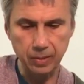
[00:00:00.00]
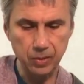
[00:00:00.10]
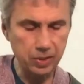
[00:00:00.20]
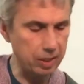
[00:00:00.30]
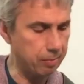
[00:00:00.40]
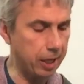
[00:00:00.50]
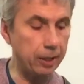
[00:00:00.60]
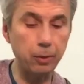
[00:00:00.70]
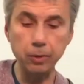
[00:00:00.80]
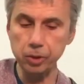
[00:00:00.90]
C
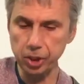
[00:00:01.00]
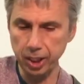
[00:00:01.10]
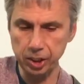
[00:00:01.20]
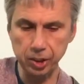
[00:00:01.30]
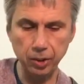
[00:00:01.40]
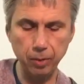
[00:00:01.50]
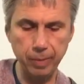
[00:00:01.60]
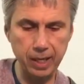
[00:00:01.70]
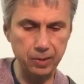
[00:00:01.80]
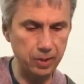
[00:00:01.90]
minor, changing the
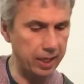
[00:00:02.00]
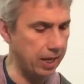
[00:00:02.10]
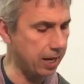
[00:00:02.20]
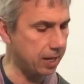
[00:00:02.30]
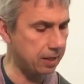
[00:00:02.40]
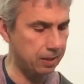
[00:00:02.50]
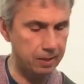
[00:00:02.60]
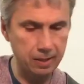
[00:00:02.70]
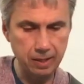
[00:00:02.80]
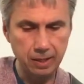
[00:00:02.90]
bass again,
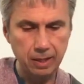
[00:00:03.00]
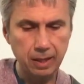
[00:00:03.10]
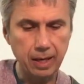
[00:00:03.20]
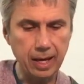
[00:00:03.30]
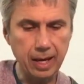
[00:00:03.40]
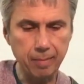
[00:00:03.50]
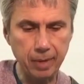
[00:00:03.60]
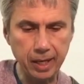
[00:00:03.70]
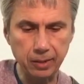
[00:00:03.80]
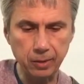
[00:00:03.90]
A
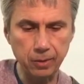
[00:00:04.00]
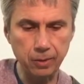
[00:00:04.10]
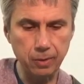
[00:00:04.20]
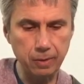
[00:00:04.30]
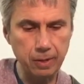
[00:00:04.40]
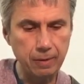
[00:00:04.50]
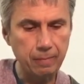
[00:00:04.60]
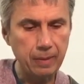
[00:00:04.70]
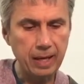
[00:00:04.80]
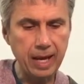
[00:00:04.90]
minor, A
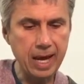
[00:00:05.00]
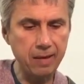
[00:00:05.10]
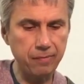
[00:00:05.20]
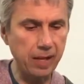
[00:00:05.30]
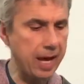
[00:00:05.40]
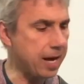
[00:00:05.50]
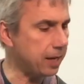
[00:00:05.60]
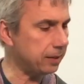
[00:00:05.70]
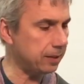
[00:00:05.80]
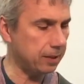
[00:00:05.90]

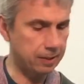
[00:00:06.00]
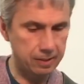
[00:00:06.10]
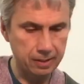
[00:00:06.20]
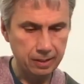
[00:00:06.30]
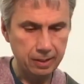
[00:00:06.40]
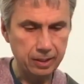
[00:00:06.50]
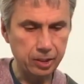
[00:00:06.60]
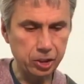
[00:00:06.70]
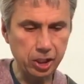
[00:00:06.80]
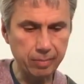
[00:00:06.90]
flat,
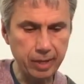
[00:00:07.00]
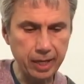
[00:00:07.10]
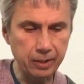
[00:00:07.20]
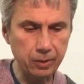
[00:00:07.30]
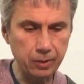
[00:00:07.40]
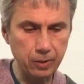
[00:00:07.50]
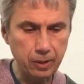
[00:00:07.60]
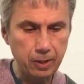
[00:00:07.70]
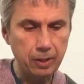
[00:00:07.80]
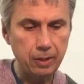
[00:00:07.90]
G minor, C
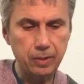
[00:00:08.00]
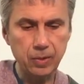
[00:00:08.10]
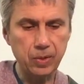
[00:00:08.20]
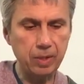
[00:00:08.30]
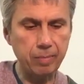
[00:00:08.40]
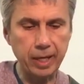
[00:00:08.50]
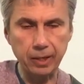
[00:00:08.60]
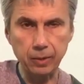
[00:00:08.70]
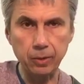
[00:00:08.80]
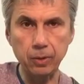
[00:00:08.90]

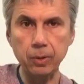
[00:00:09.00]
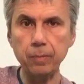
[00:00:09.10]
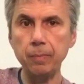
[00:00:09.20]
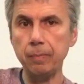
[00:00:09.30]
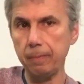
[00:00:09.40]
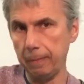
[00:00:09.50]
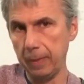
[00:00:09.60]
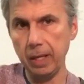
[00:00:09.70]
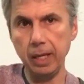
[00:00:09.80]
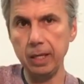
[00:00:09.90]
minor,
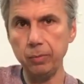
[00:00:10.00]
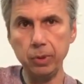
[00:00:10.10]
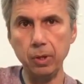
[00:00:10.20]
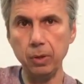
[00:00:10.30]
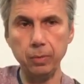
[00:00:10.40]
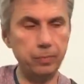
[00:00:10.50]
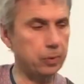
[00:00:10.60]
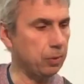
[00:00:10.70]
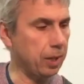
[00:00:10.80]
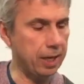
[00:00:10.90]
and it would go
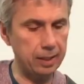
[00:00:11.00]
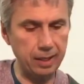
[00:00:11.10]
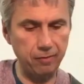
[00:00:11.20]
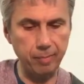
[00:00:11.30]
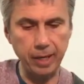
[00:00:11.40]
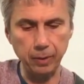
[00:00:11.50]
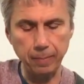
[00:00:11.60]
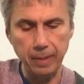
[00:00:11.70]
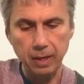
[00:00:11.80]
to that F minor.